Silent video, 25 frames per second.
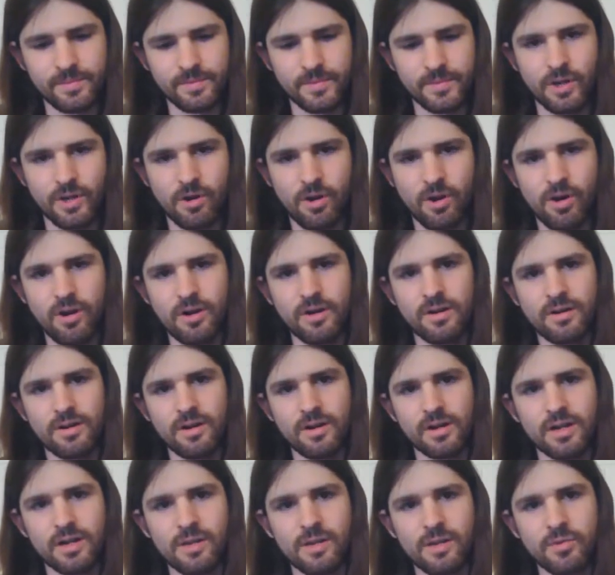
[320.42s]
There are
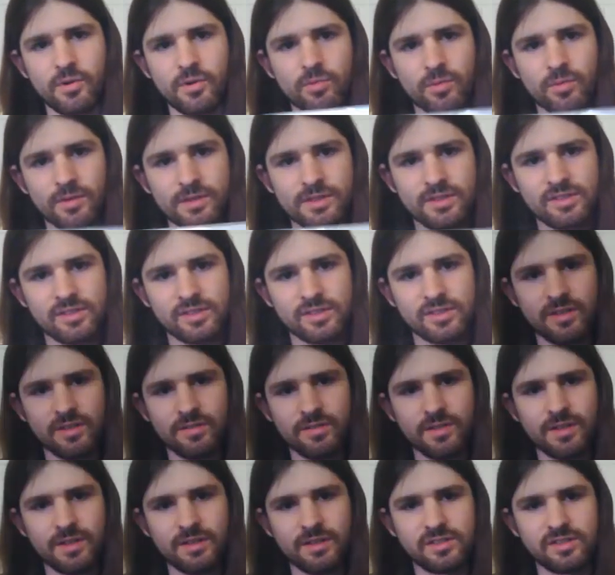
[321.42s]
a couple releases
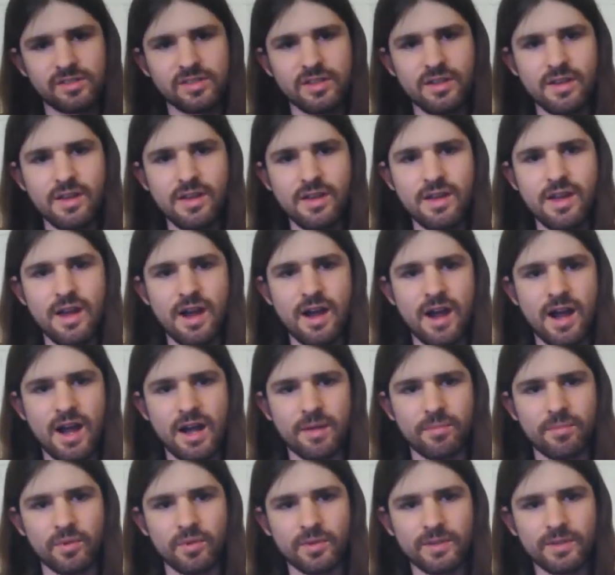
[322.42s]
of this.
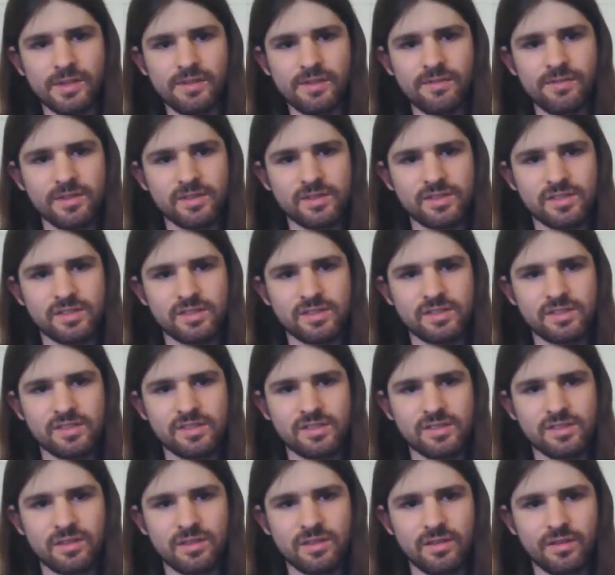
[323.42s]
I believe this
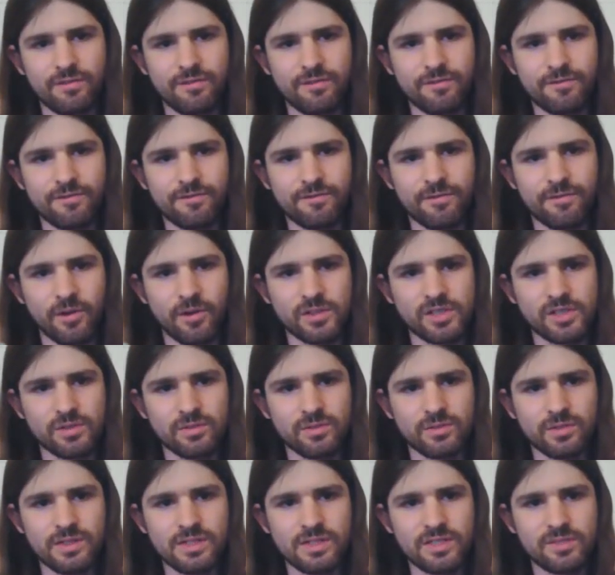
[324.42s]
is the first
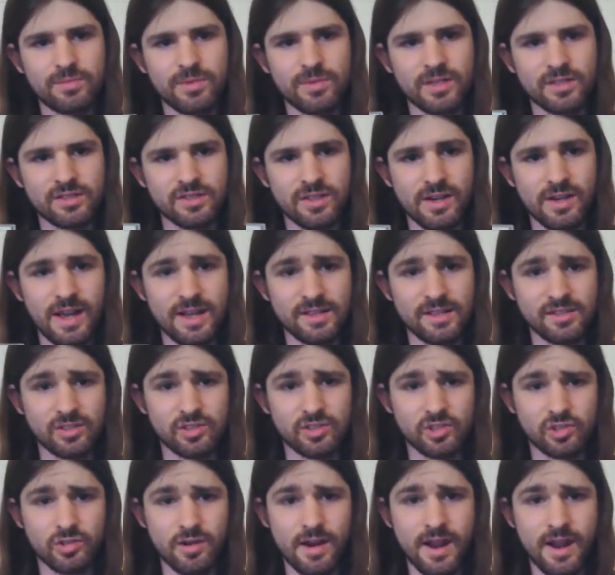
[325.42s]
release because it has a
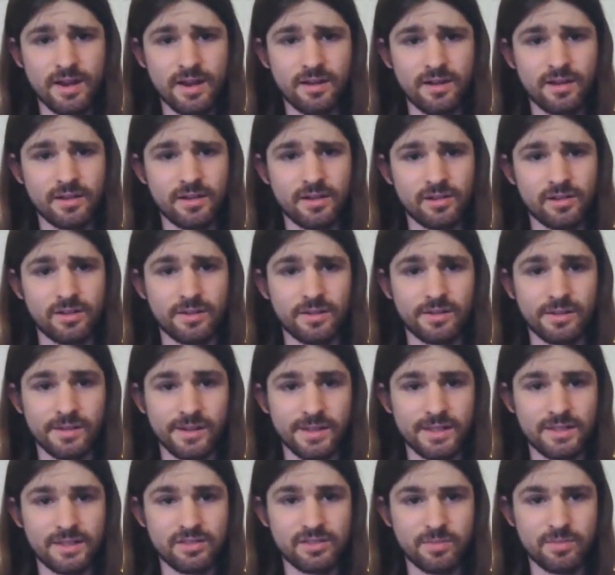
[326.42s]
track on here called
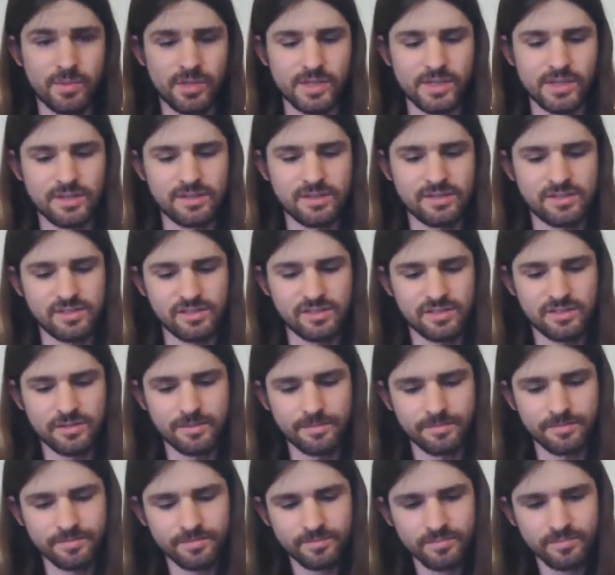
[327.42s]
Lane Splits,
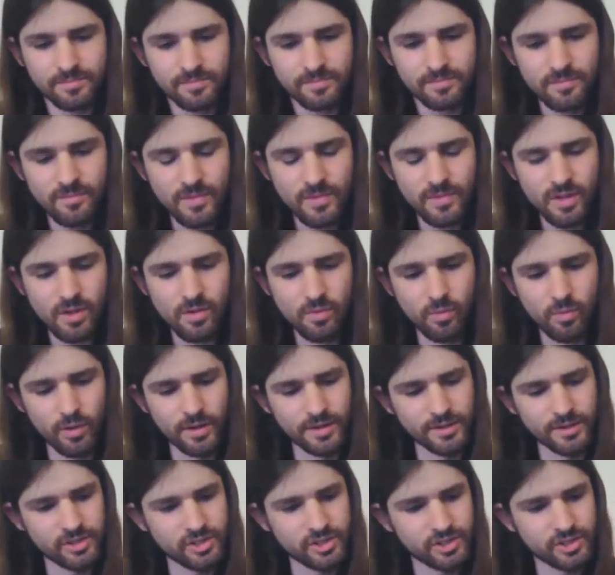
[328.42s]

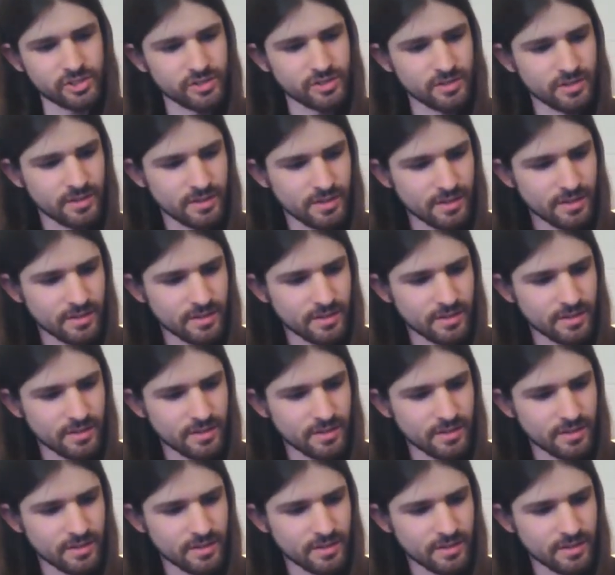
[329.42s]
which